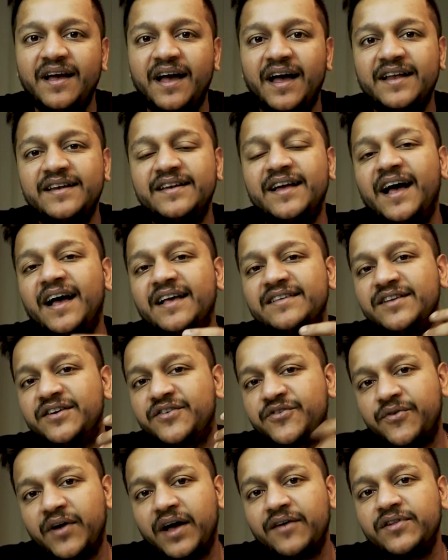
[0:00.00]
and as a
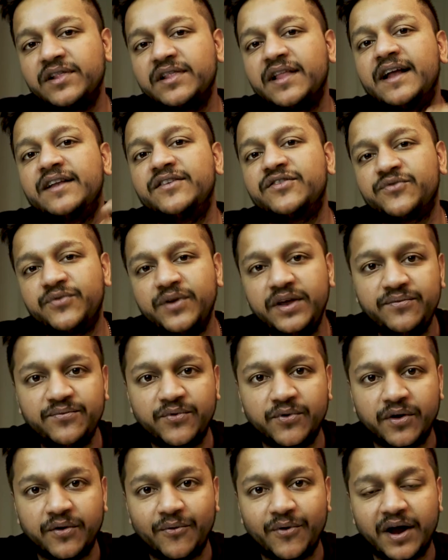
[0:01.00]
travel and street
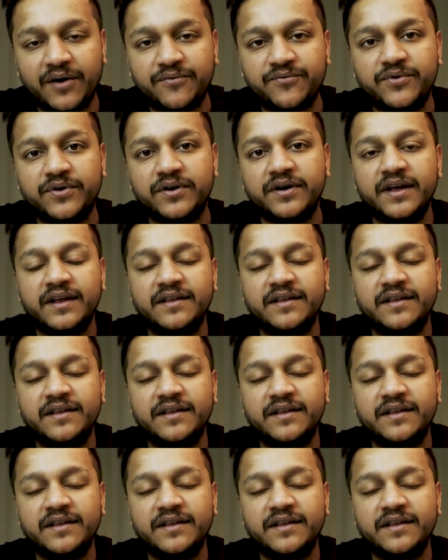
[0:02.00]
photographer,